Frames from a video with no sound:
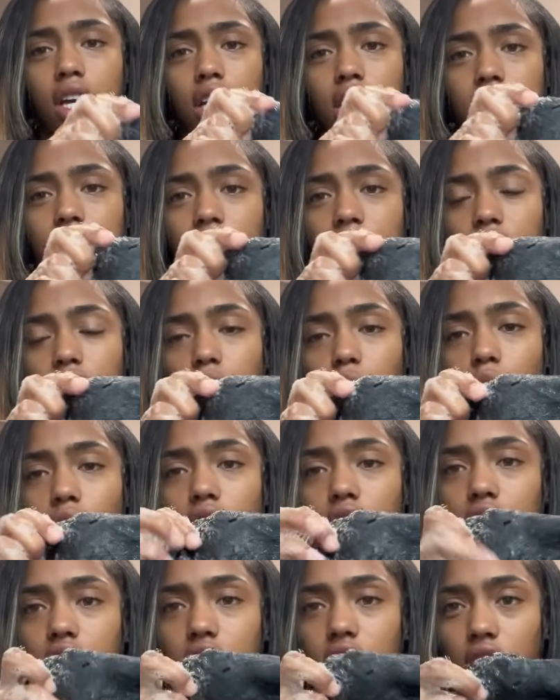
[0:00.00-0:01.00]
She had a
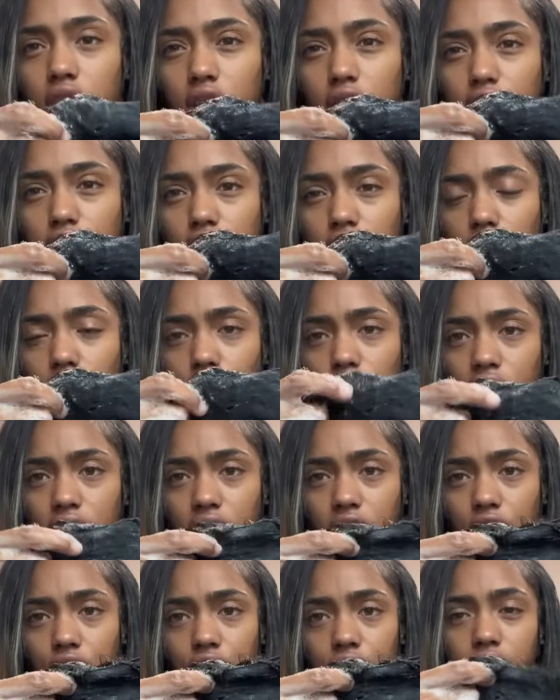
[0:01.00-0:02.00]
wash off, so
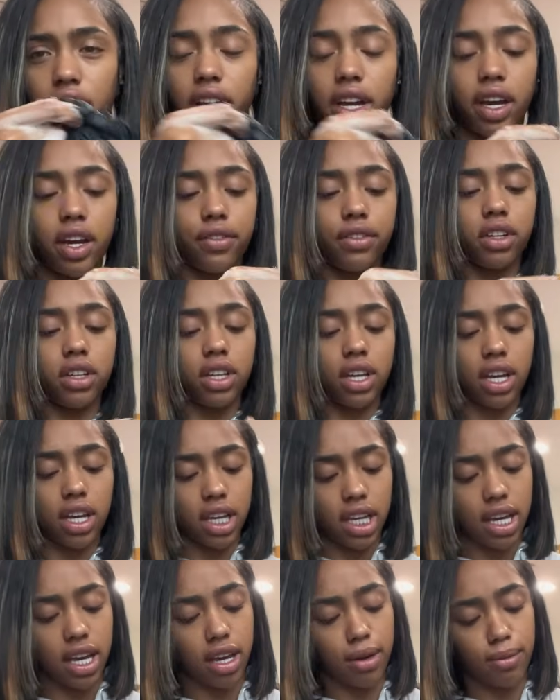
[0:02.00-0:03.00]
literally everything
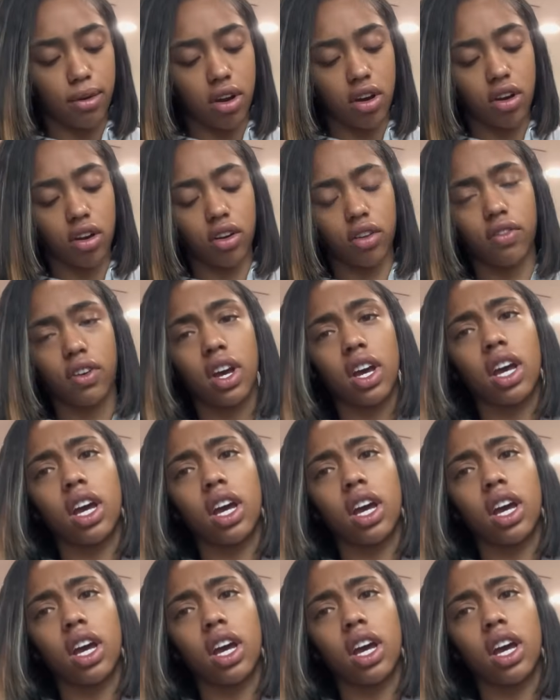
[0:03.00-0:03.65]
came off.